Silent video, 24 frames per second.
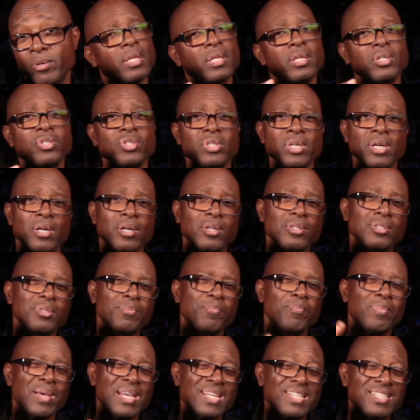The cells
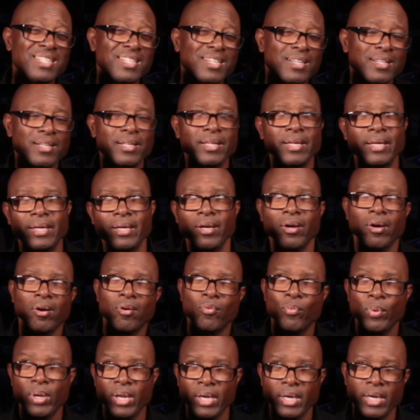basically are
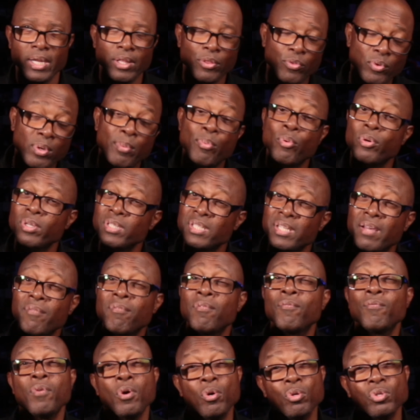rated at
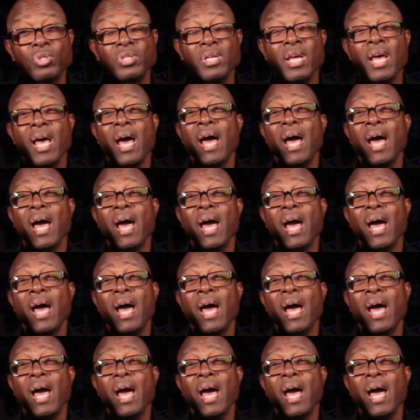3.7 volts.